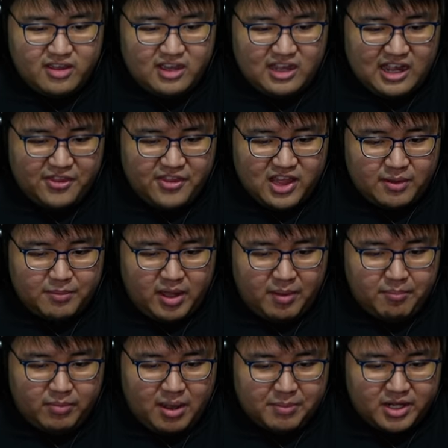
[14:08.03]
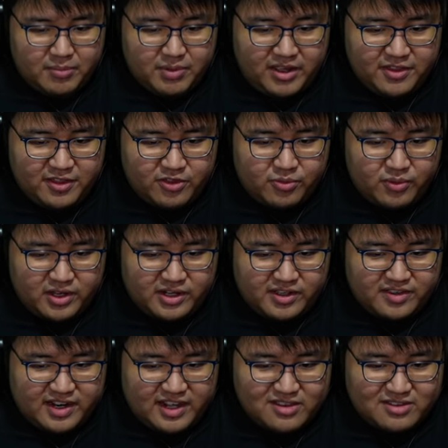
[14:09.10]
I think I'm, I'm gonna buy this one because it
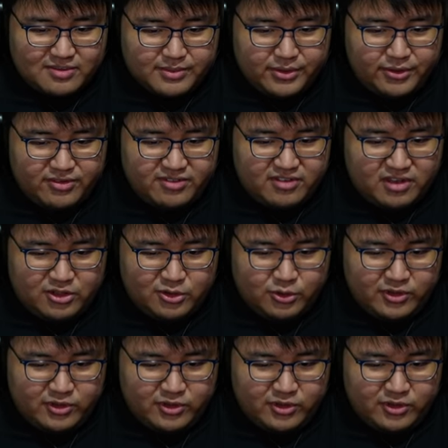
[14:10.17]
has the most new